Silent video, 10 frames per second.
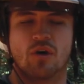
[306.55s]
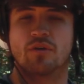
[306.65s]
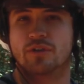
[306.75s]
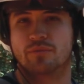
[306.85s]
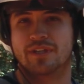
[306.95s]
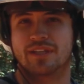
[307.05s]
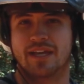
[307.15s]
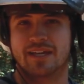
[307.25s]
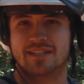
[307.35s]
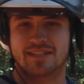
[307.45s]
only to
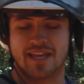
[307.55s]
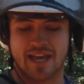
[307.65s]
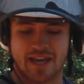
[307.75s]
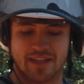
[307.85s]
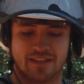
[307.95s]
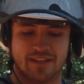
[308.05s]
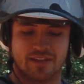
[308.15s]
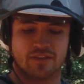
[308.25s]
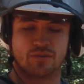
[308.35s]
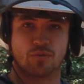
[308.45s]
realize that
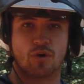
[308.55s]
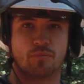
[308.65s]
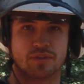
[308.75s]
the rope